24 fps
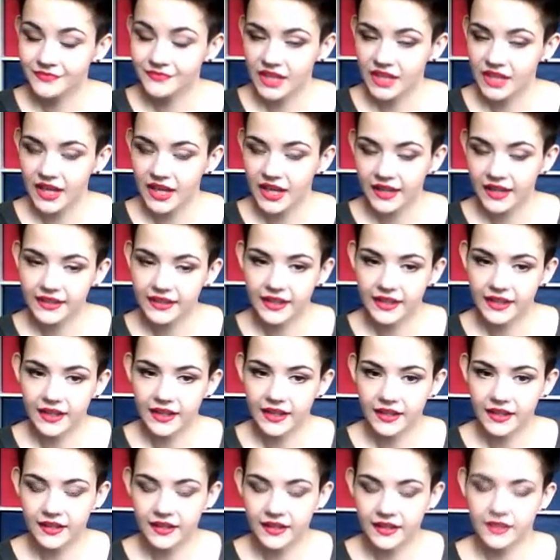Hi,
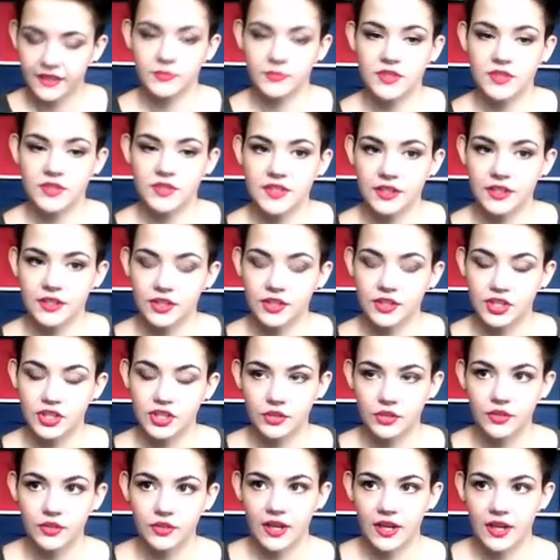I'm just gonna show
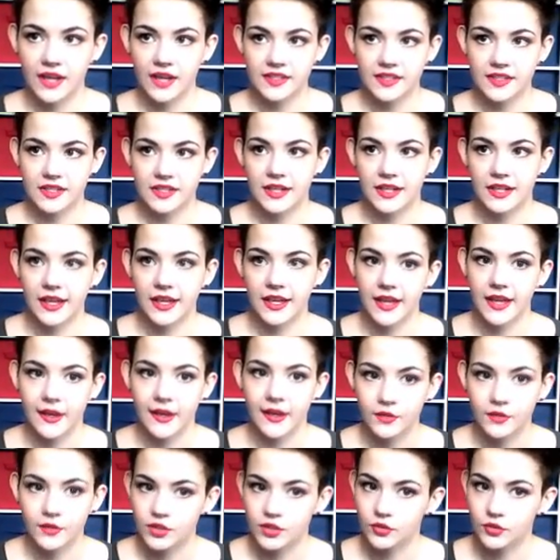you guys today how
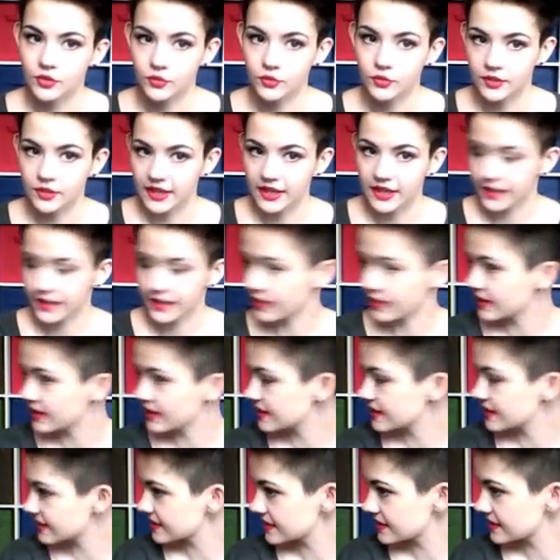to get
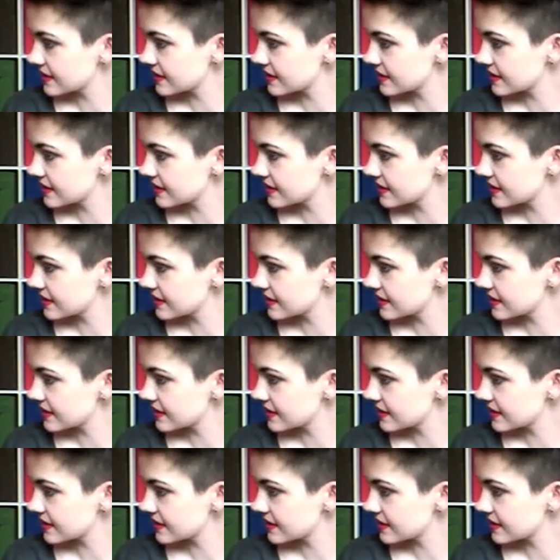this